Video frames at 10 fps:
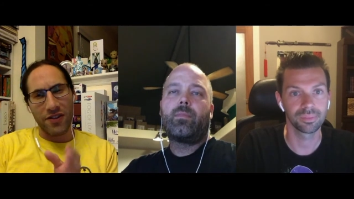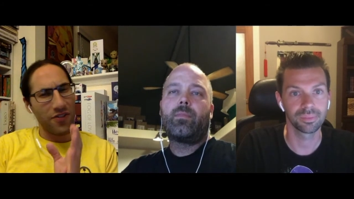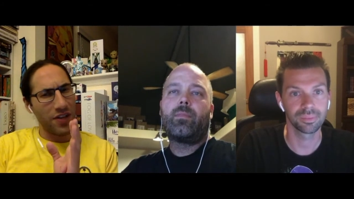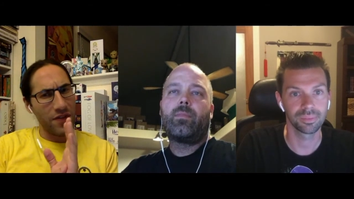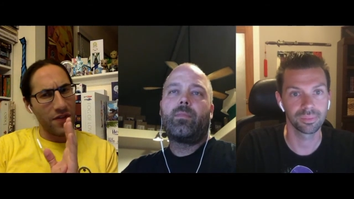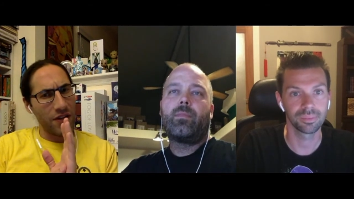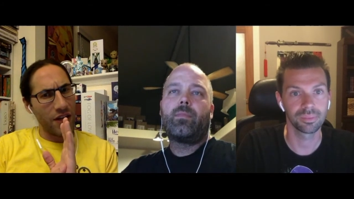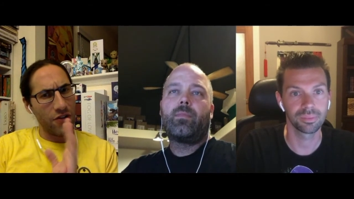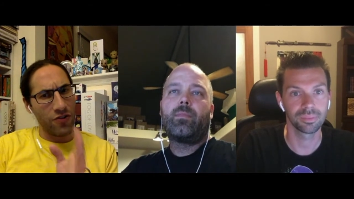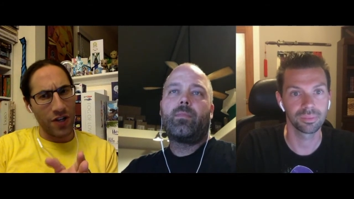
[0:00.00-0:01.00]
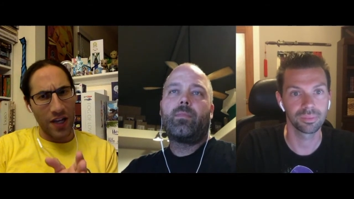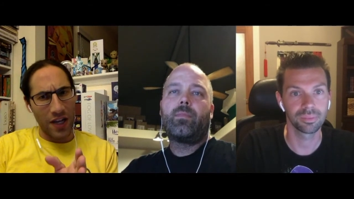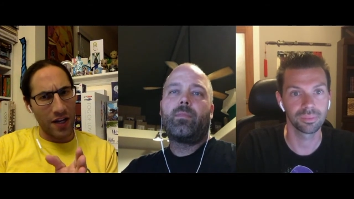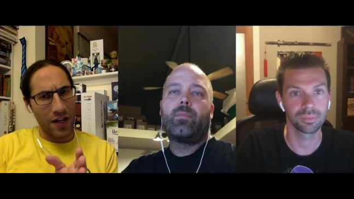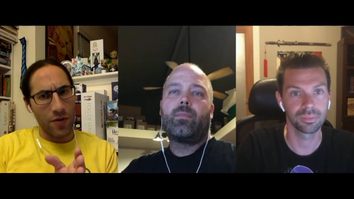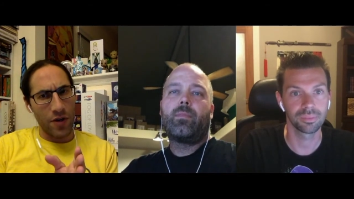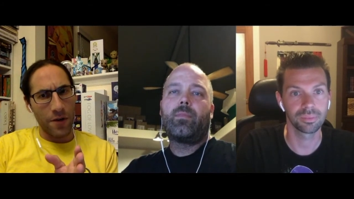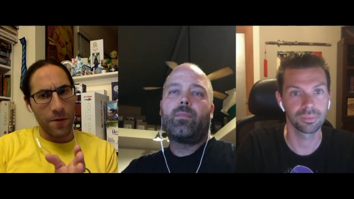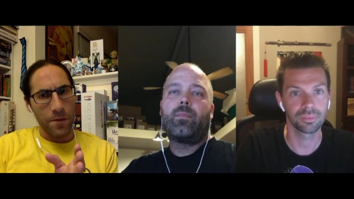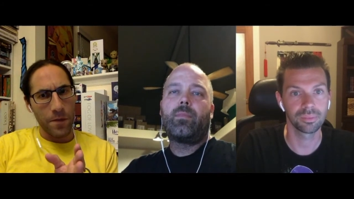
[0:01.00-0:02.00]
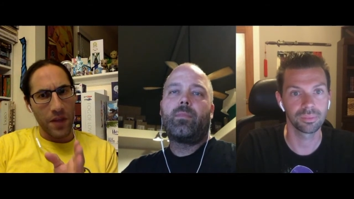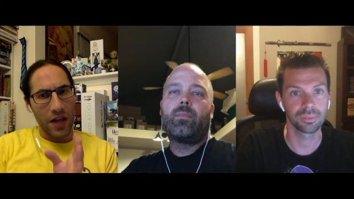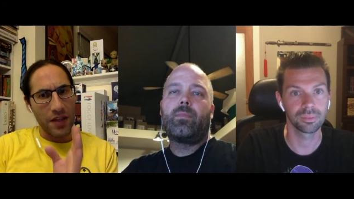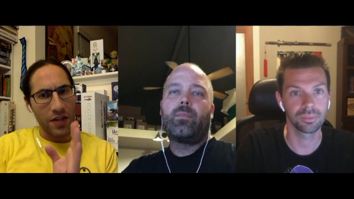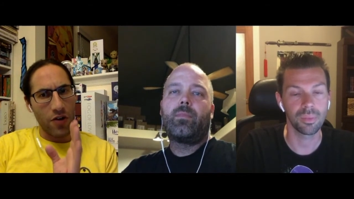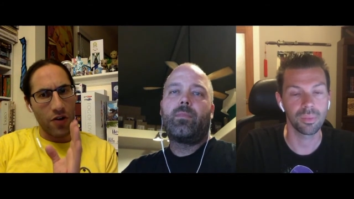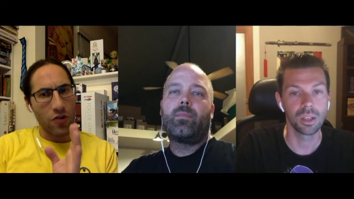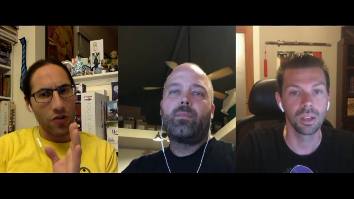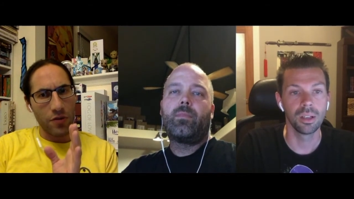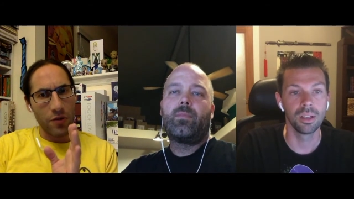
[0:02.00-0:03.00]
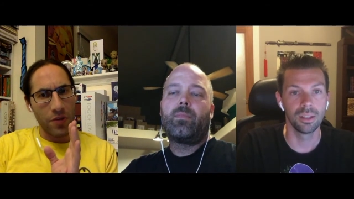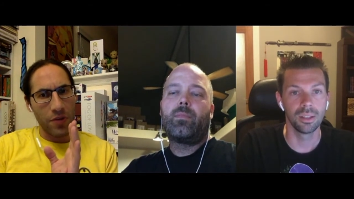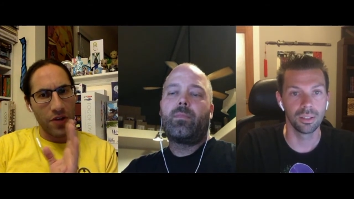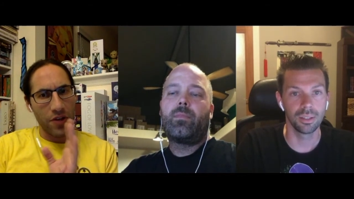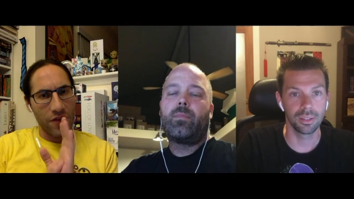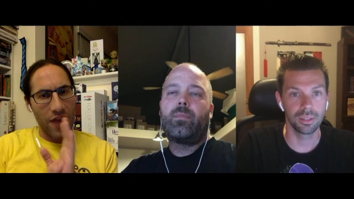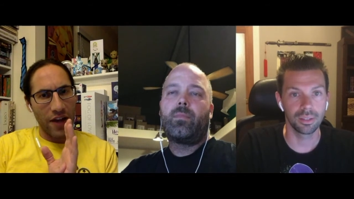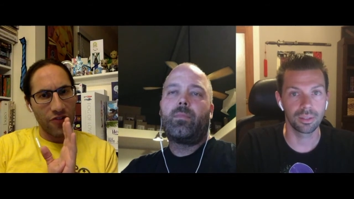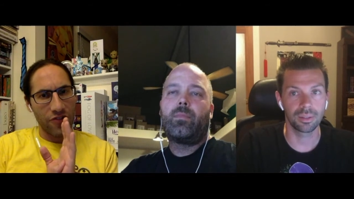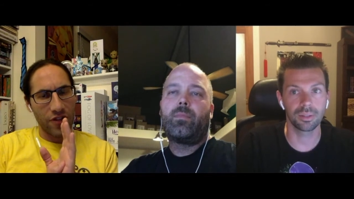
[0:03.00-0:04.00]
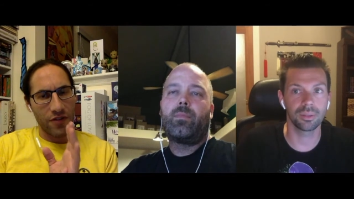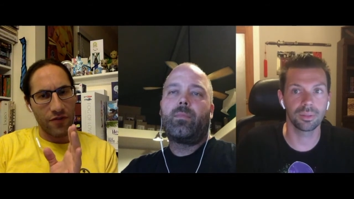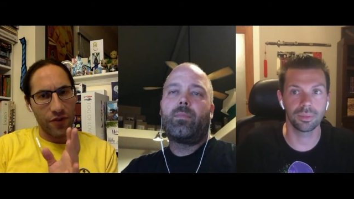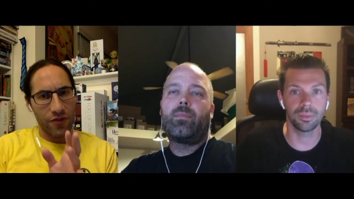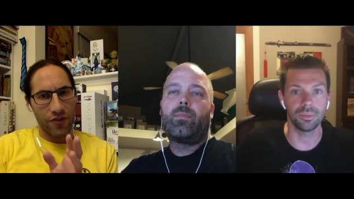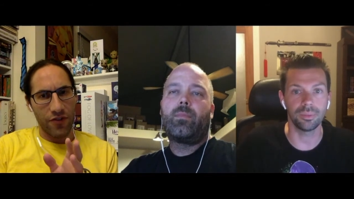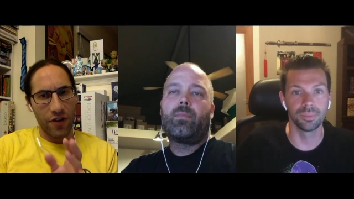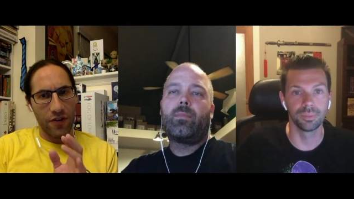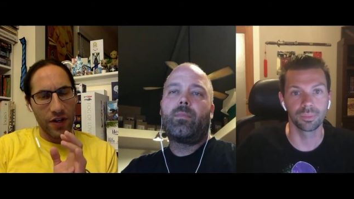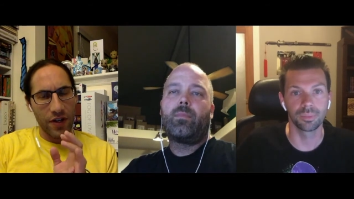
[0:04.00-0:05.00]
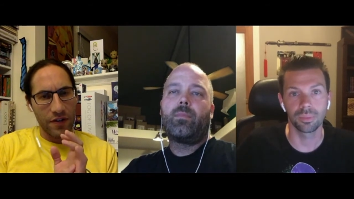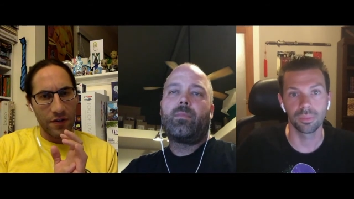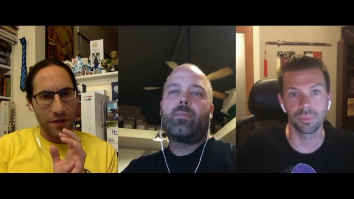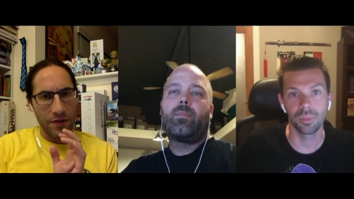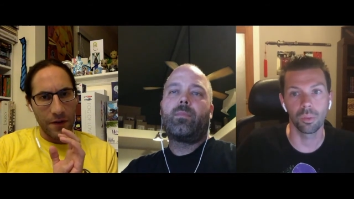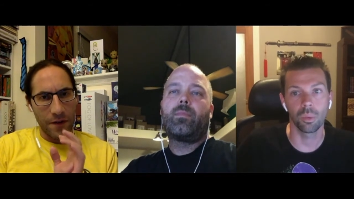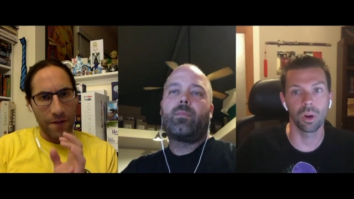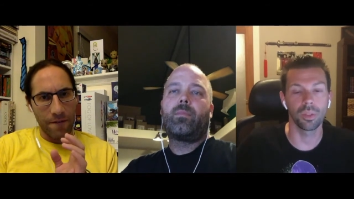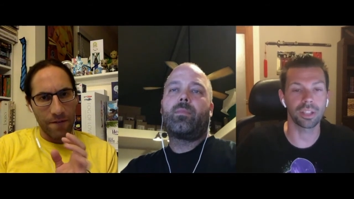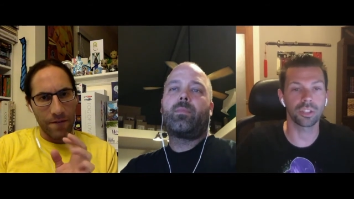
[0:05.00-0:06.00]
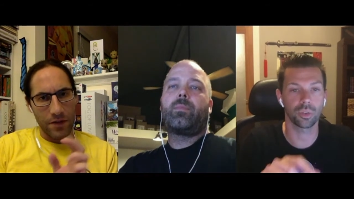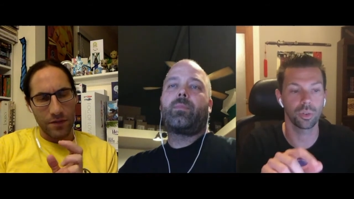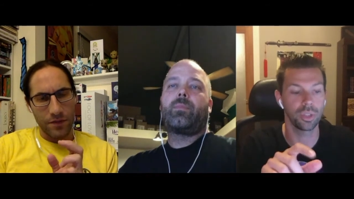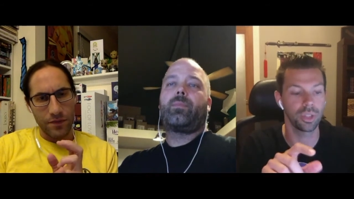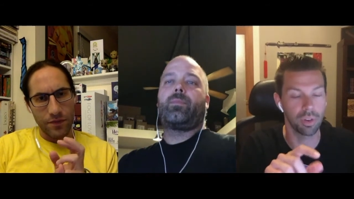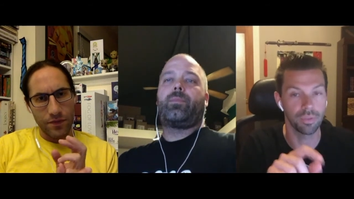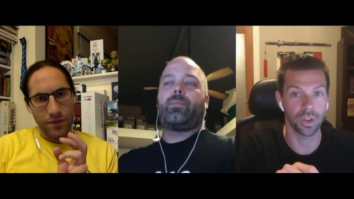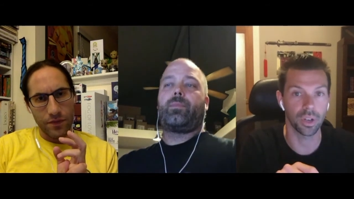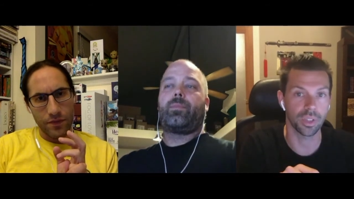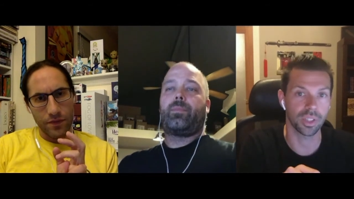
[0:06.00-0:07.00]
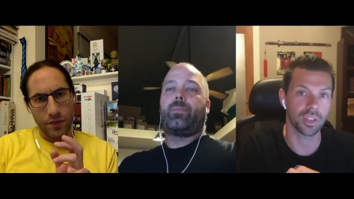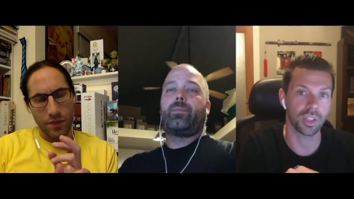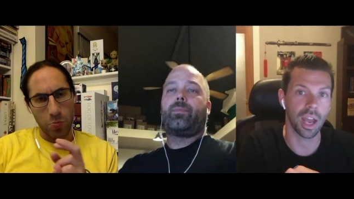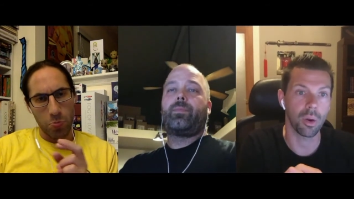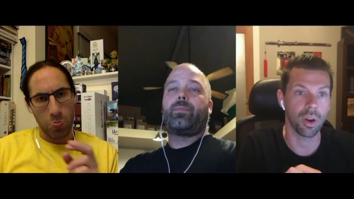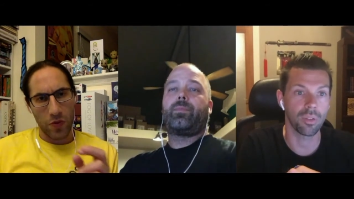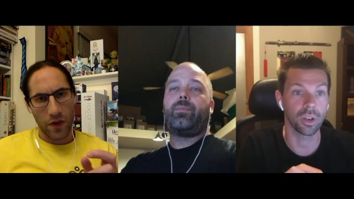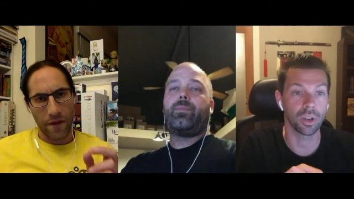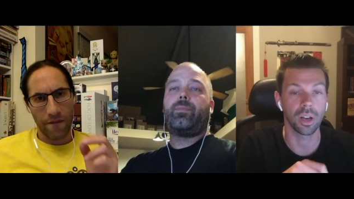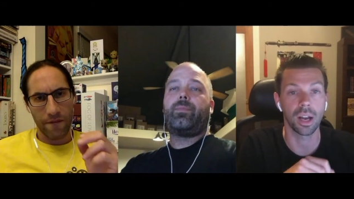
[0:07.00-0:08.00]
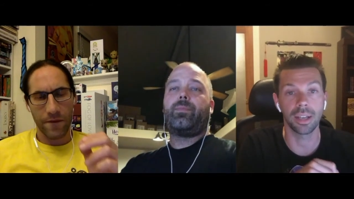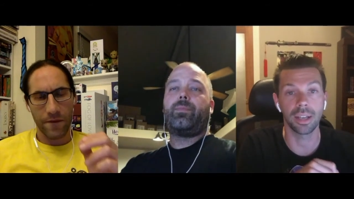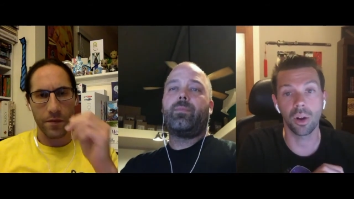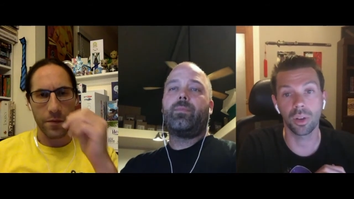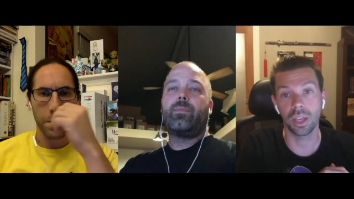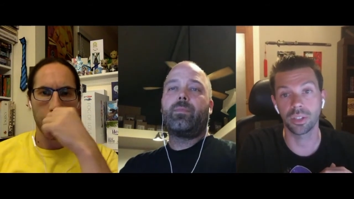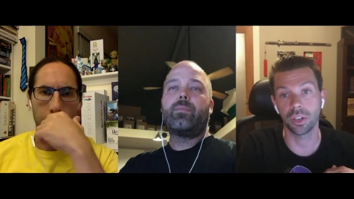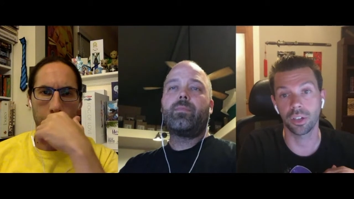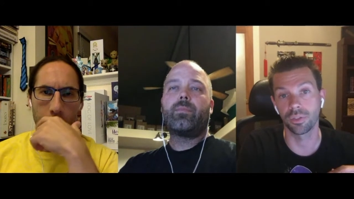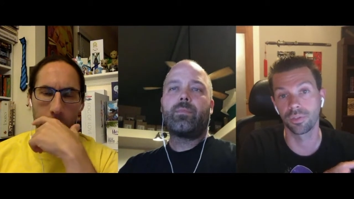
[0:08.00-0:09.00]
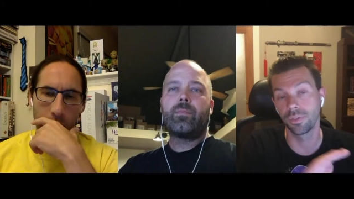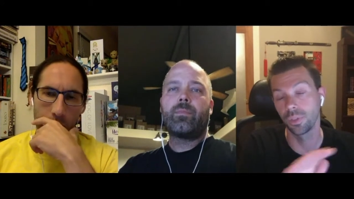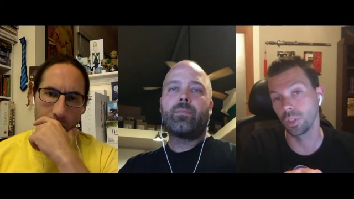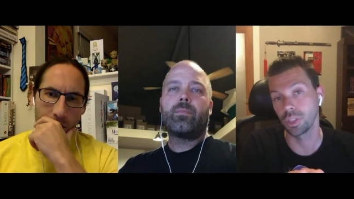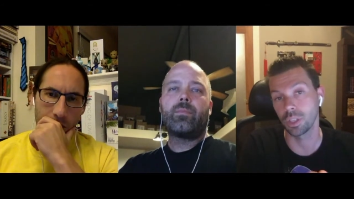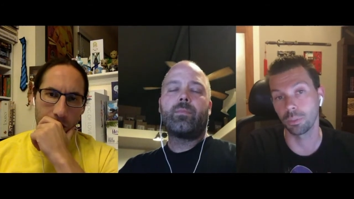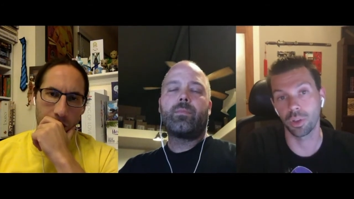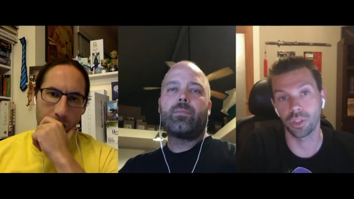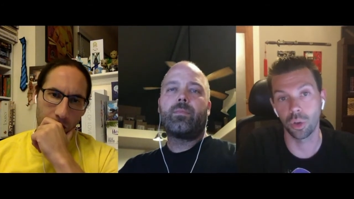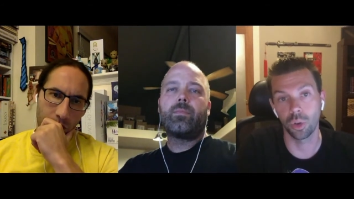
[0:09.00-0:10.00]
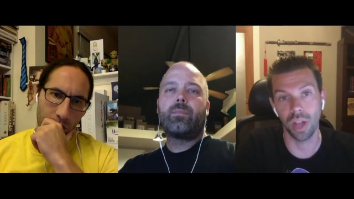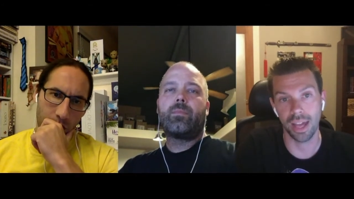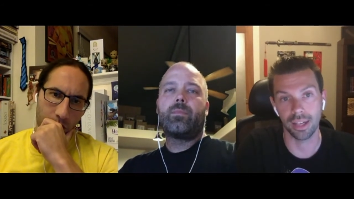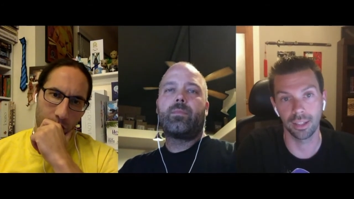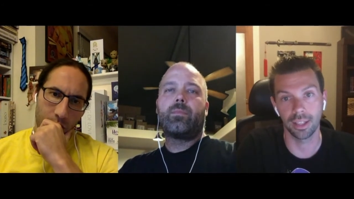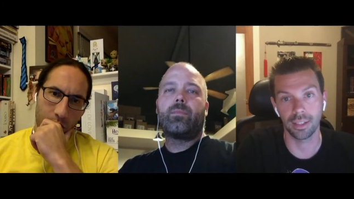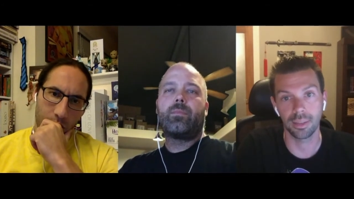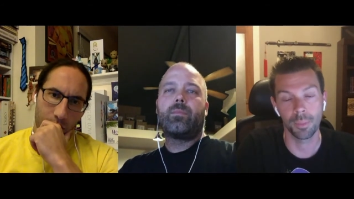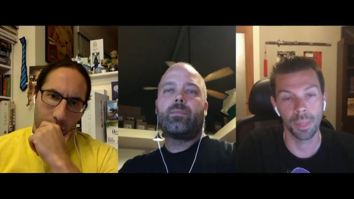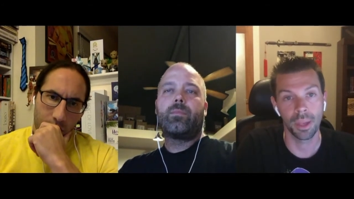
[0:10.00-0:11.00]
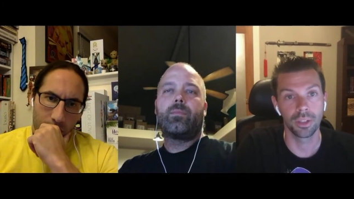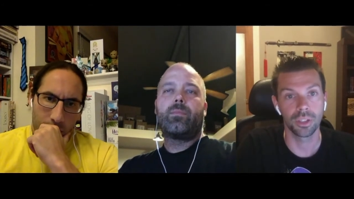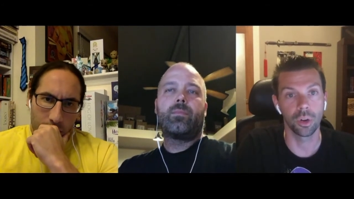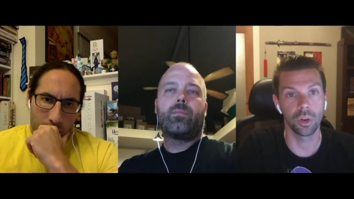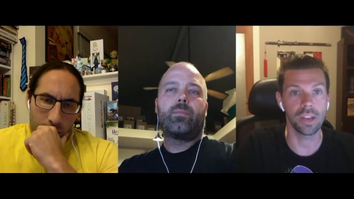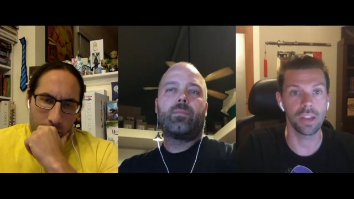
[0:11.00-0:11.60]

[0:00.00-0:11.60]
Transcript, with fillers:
Speaker 1: does it even? Can you look at it anywhere? I think it'll only appear if it actually converts. Is that correct?
Speaker 2: Well, that's true in the refers section. However, uh, now Kickstarter fully supports Google Analytics. So